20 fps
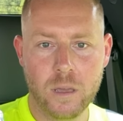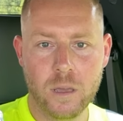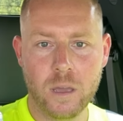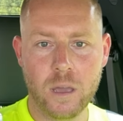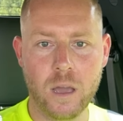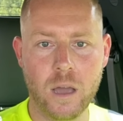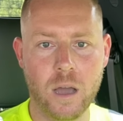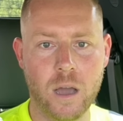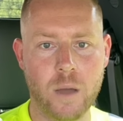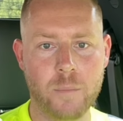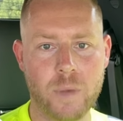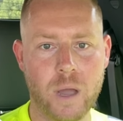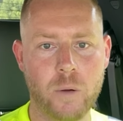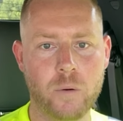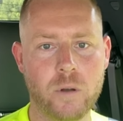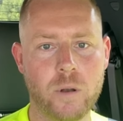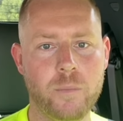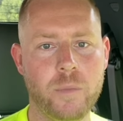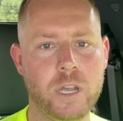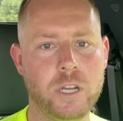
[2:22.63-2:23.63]
I
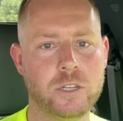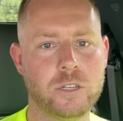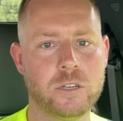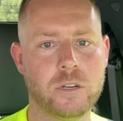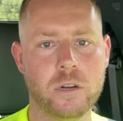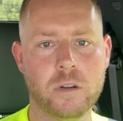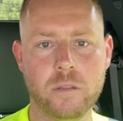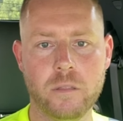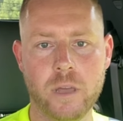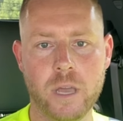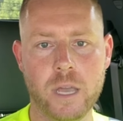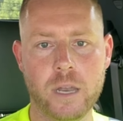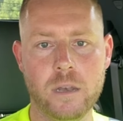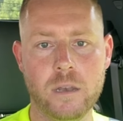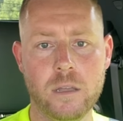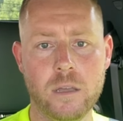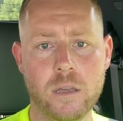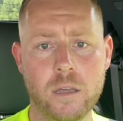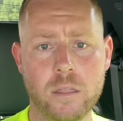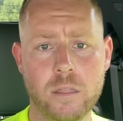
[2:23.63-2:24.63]
want to make sure that
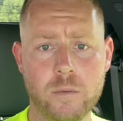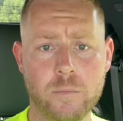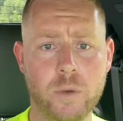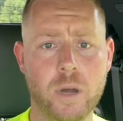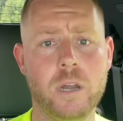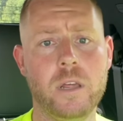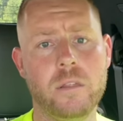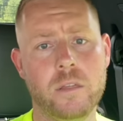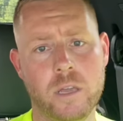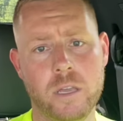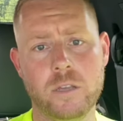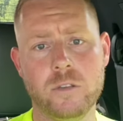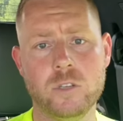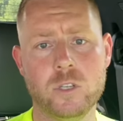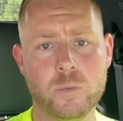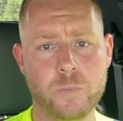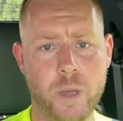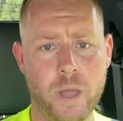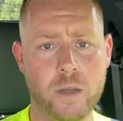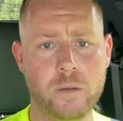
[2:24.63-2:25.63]
the money that you
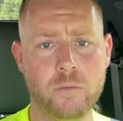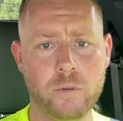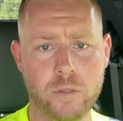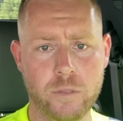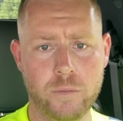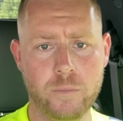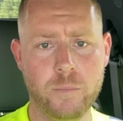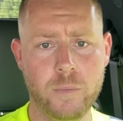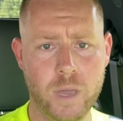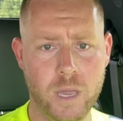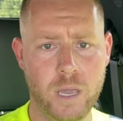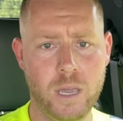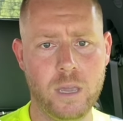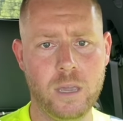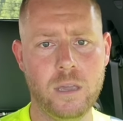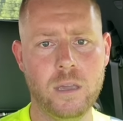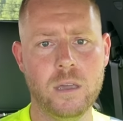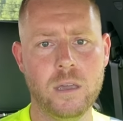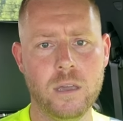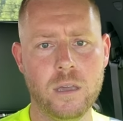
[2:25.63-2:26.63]
spend with
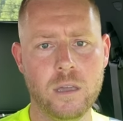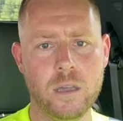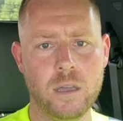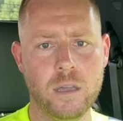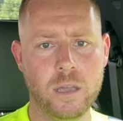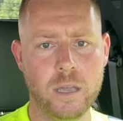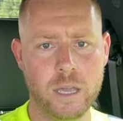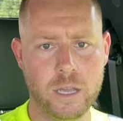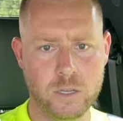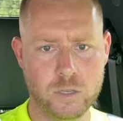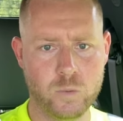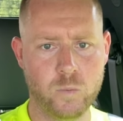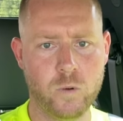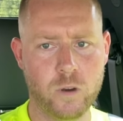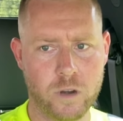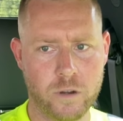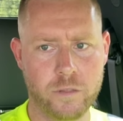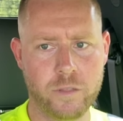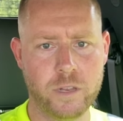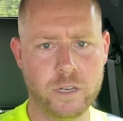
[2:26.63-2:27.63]
me is
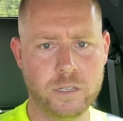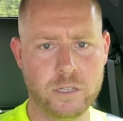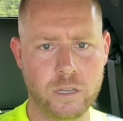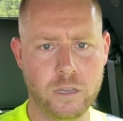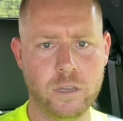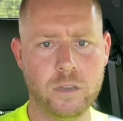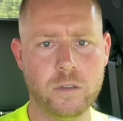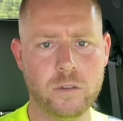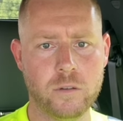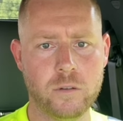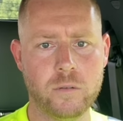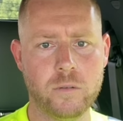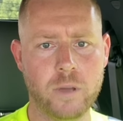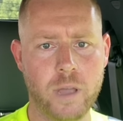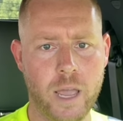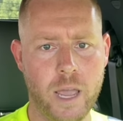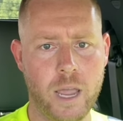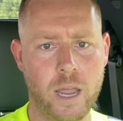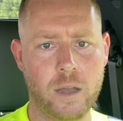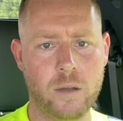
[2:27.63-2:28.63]
worth it to you,
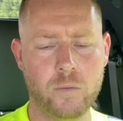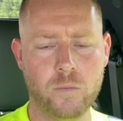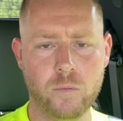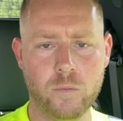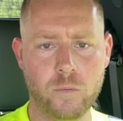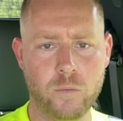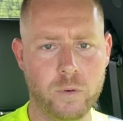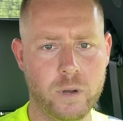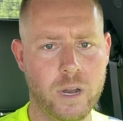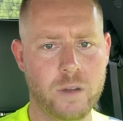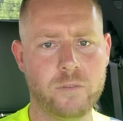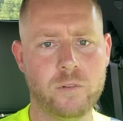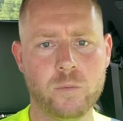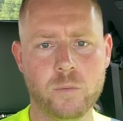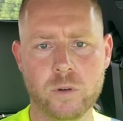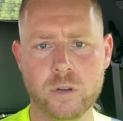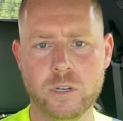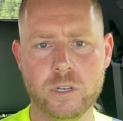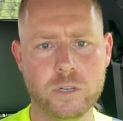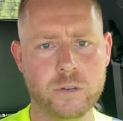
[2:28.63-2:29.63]
and whatever
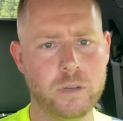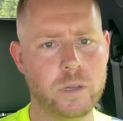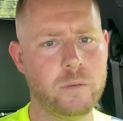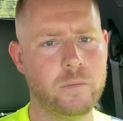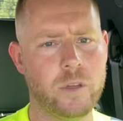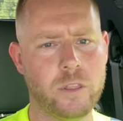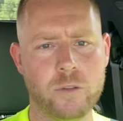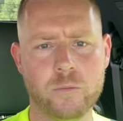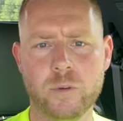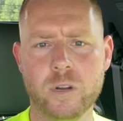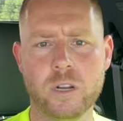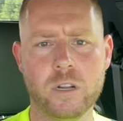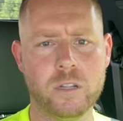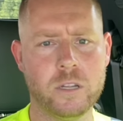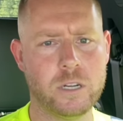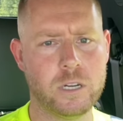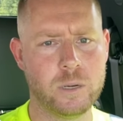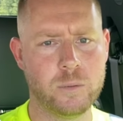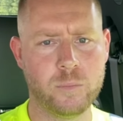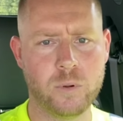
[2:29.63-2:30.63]
we're doing, whether we're
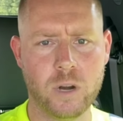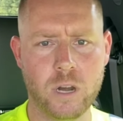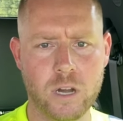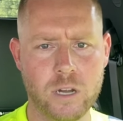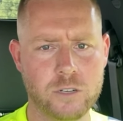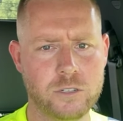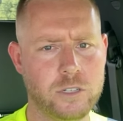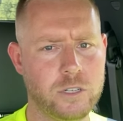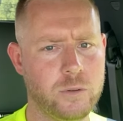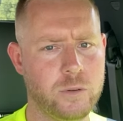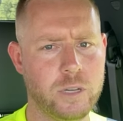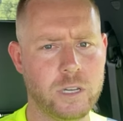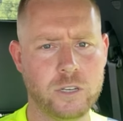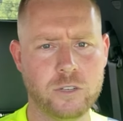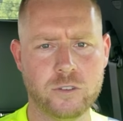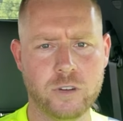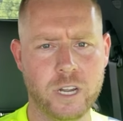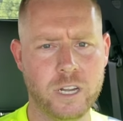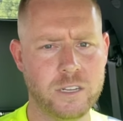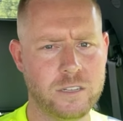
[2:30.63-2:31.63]
clearing brush, doing a
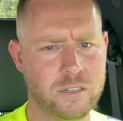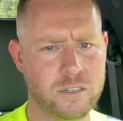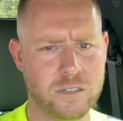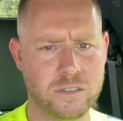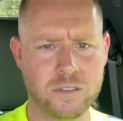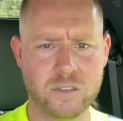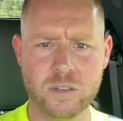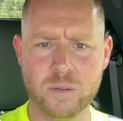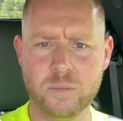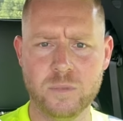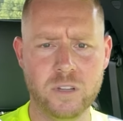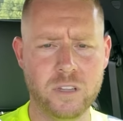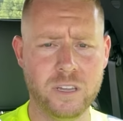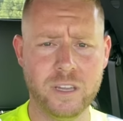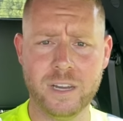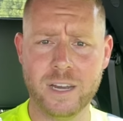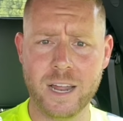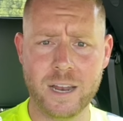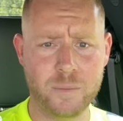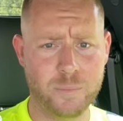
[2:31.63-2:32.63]
drain system,
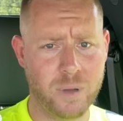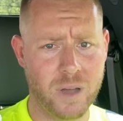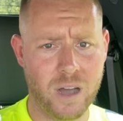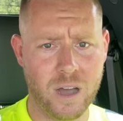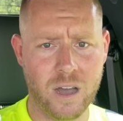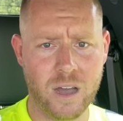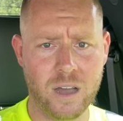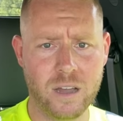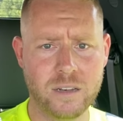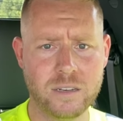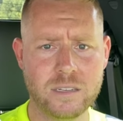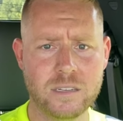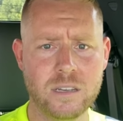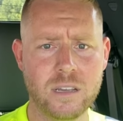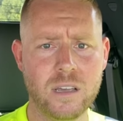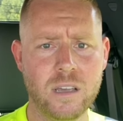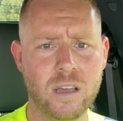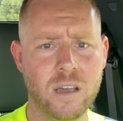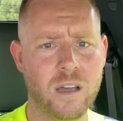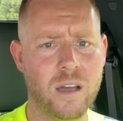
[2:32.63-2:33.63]
cleaning out a pond,
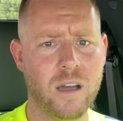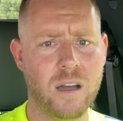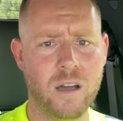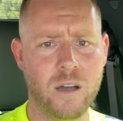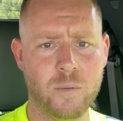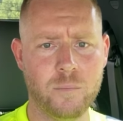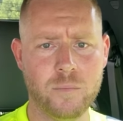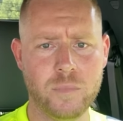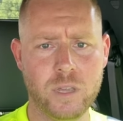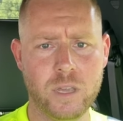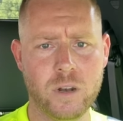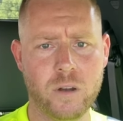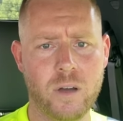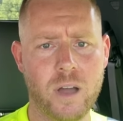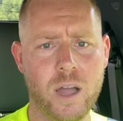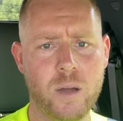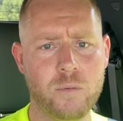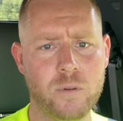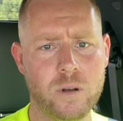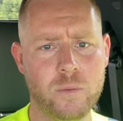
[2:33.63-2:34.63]

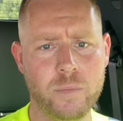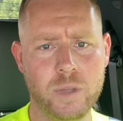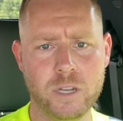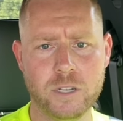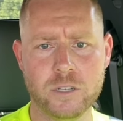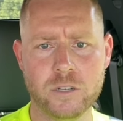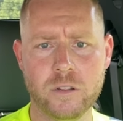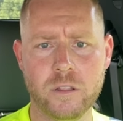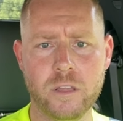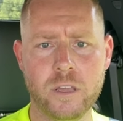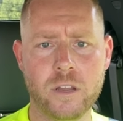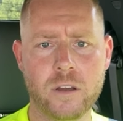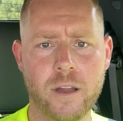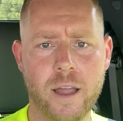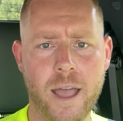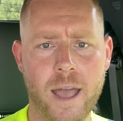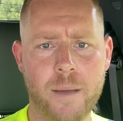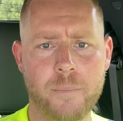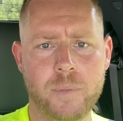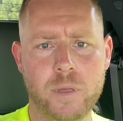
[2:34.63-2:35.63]
I want to make sure that you're
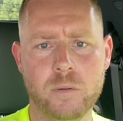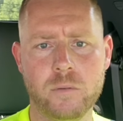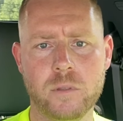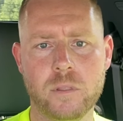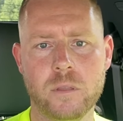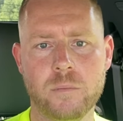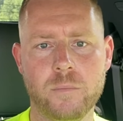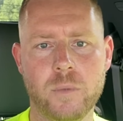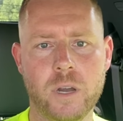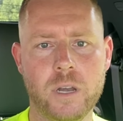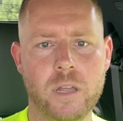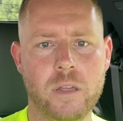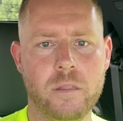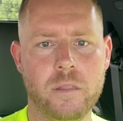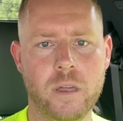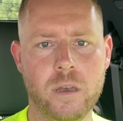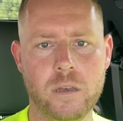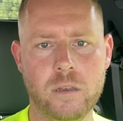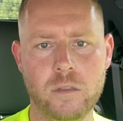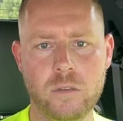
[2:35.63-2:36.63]
happy with the money
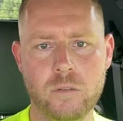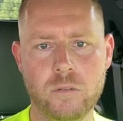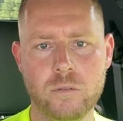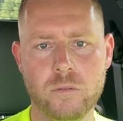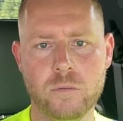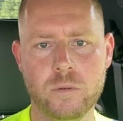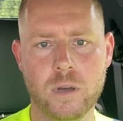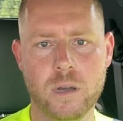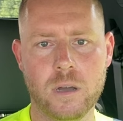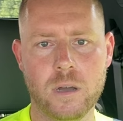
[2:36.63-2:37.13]
that you